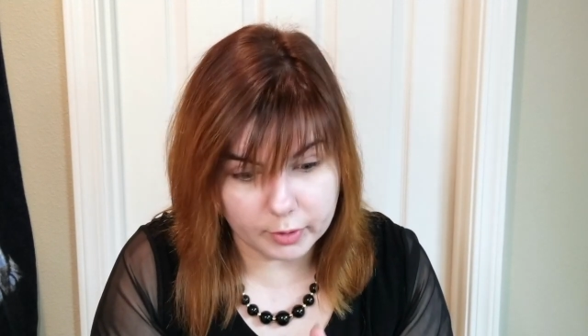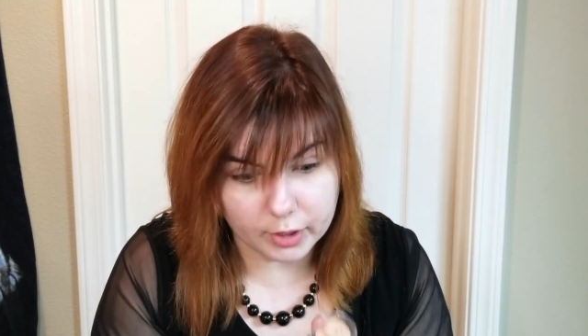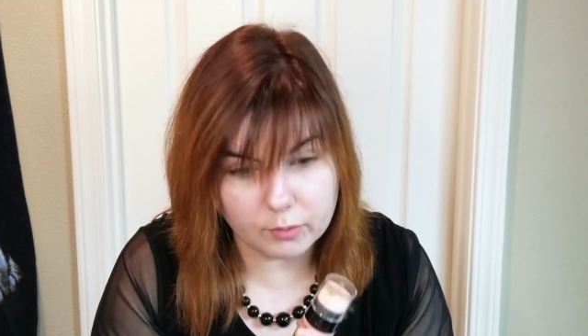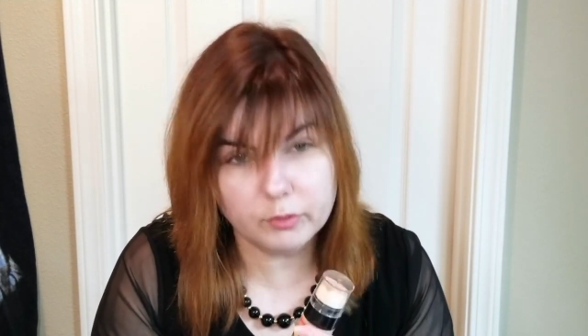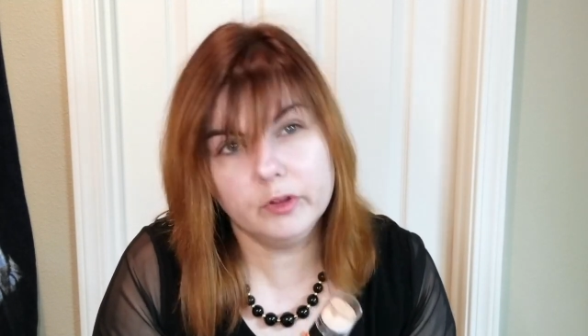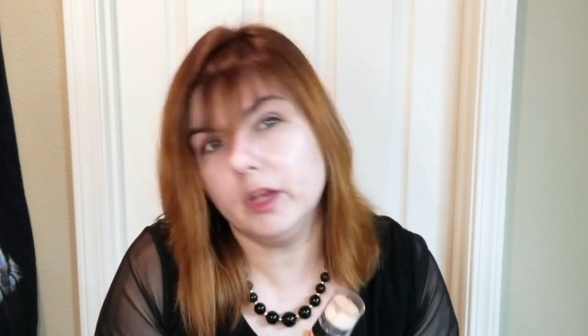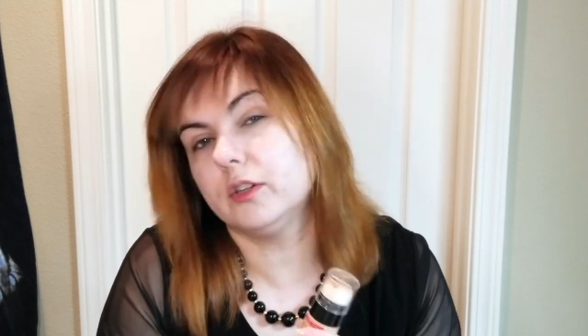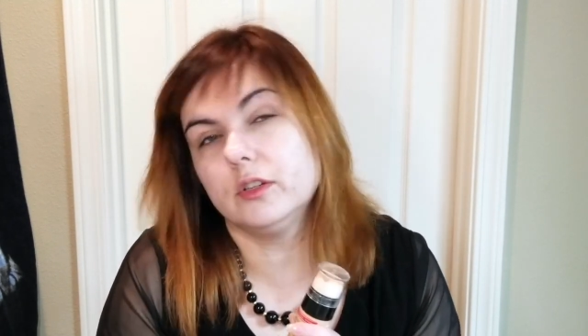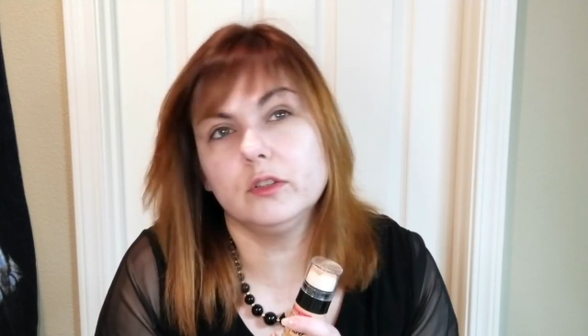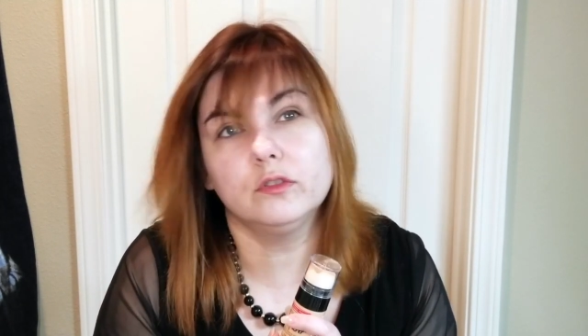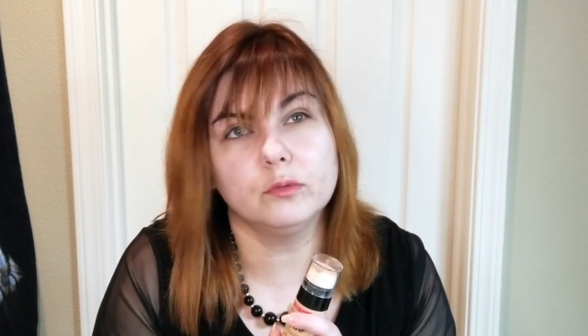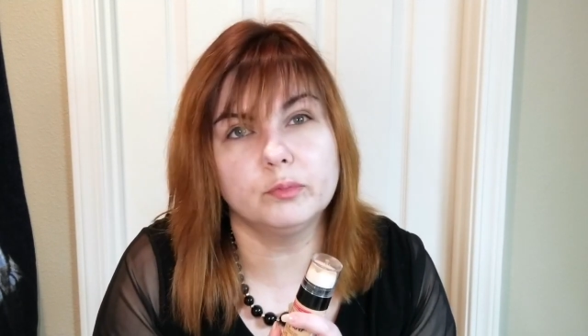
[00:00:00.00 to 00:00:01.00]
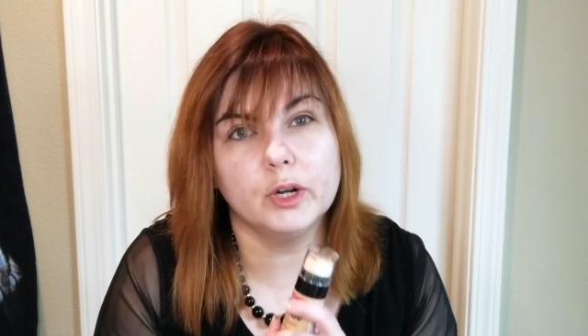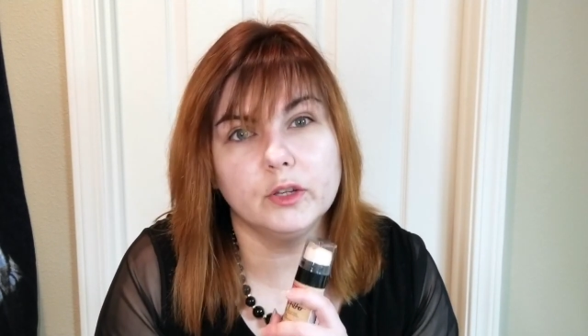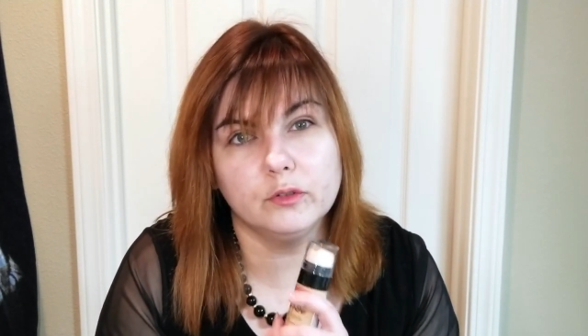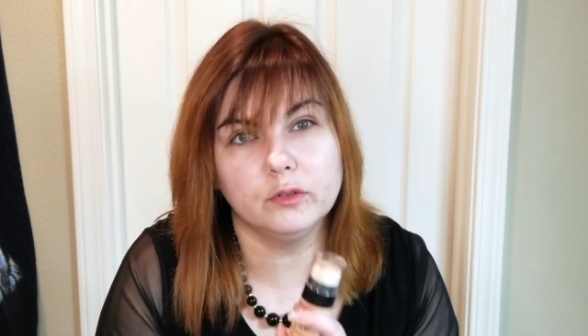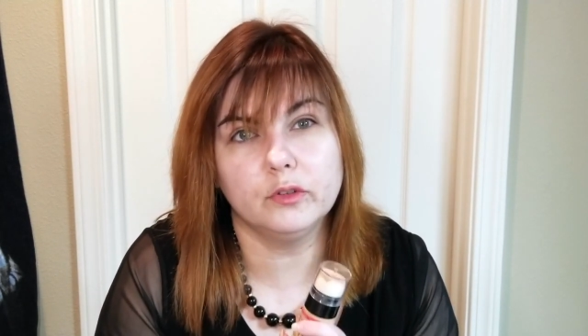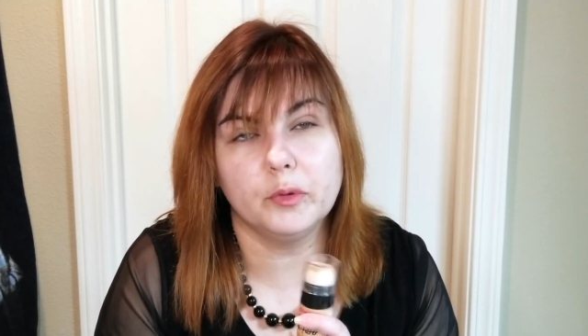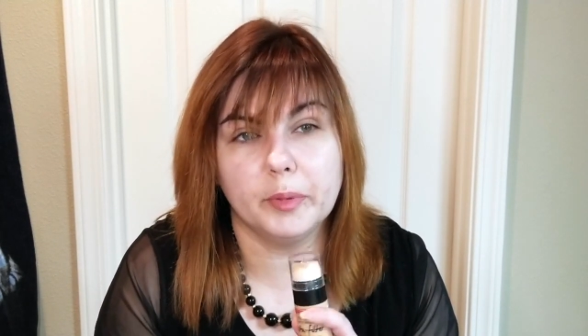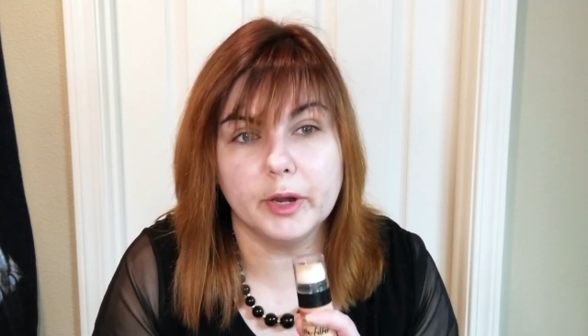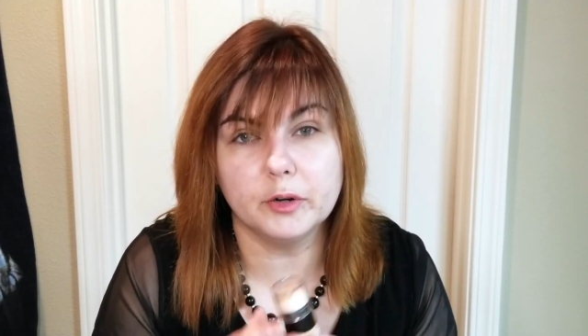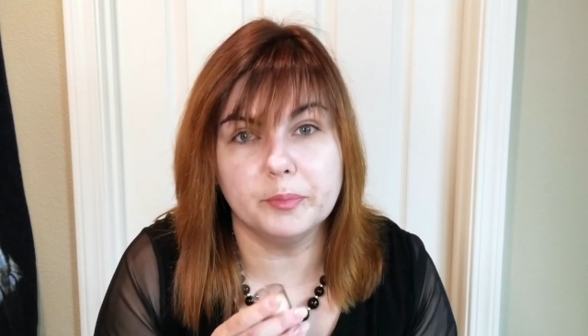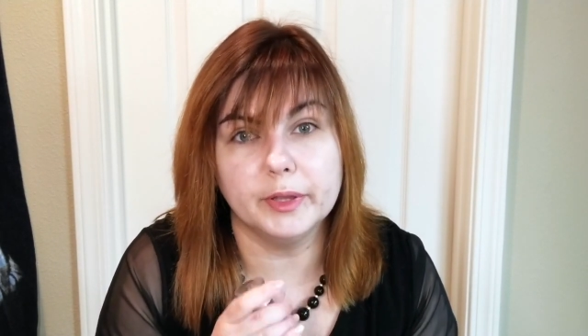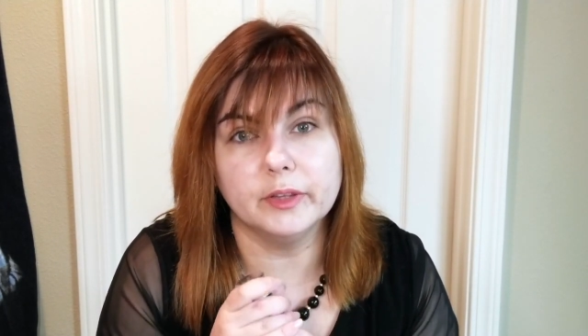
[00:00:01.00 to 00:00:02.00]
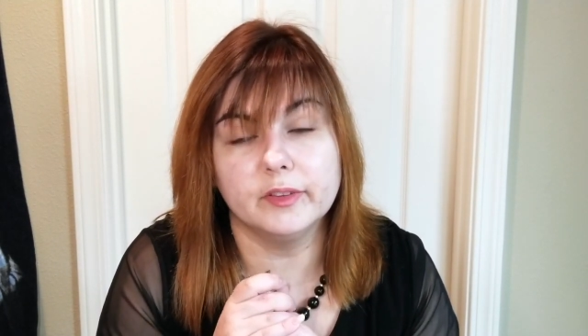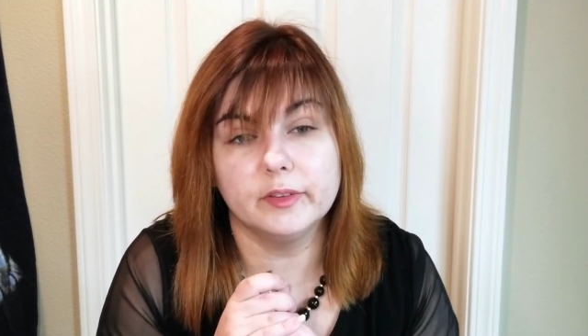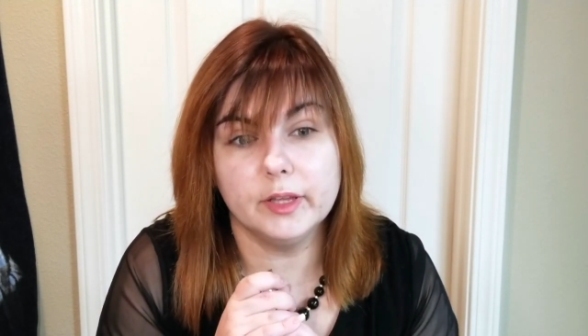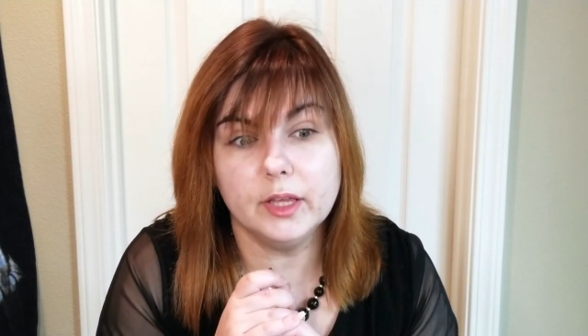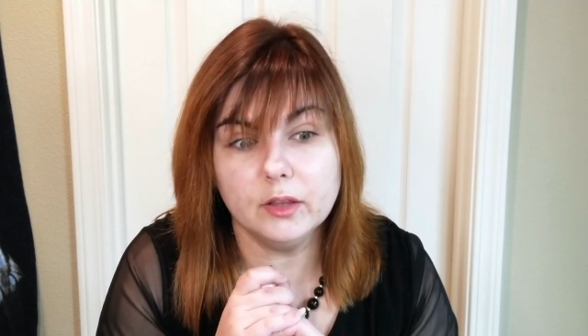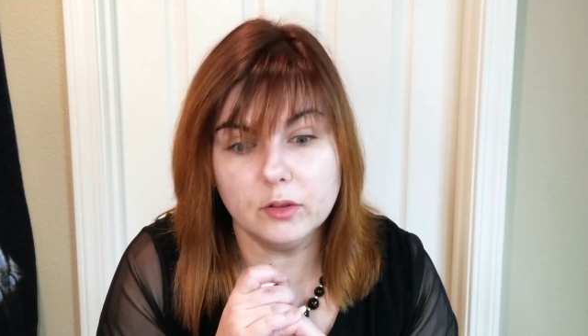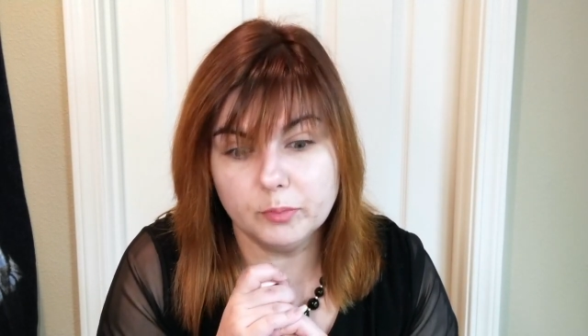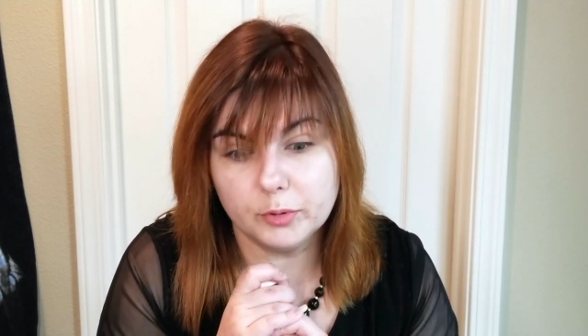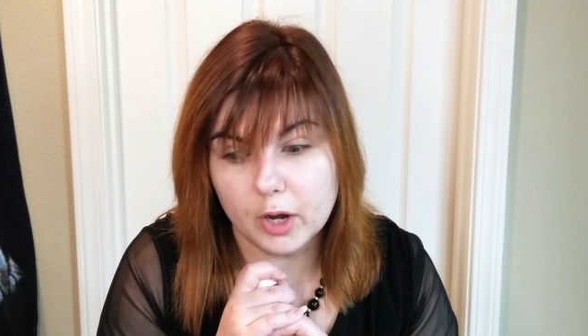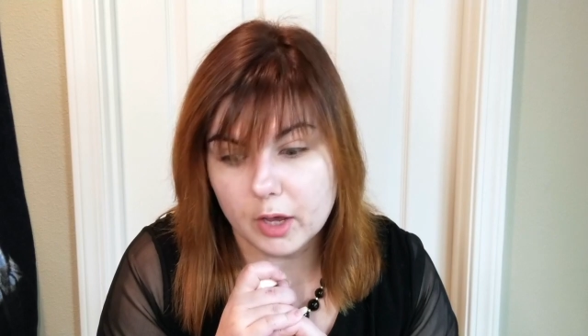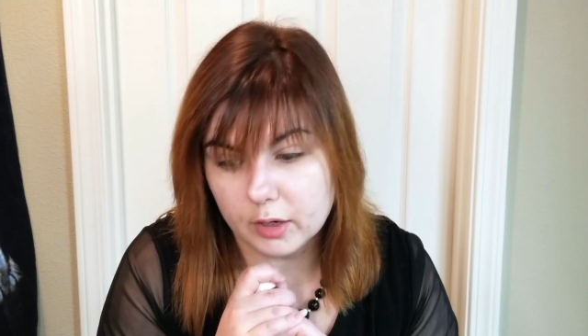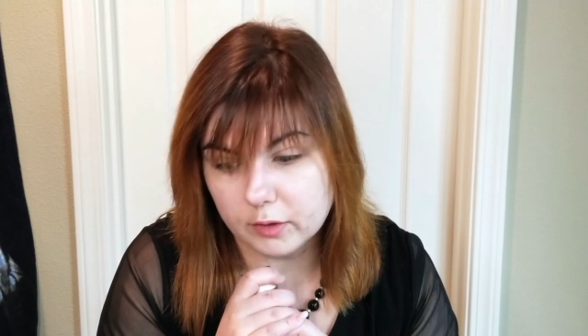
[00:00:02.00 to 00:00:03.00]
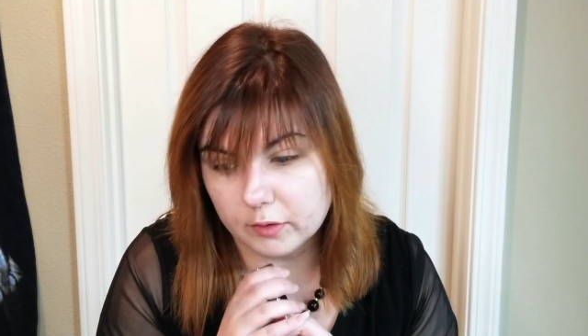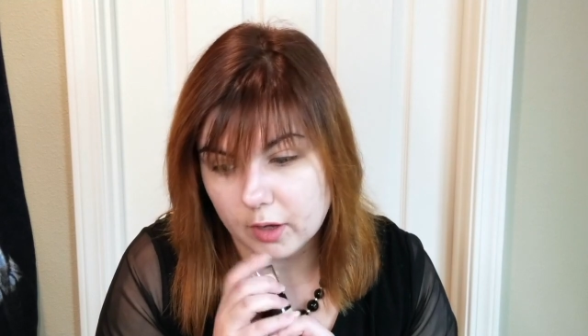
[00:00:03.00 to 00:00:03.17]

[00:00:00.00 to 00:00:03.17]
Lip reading: but I was actually surprised to see parabens in the product.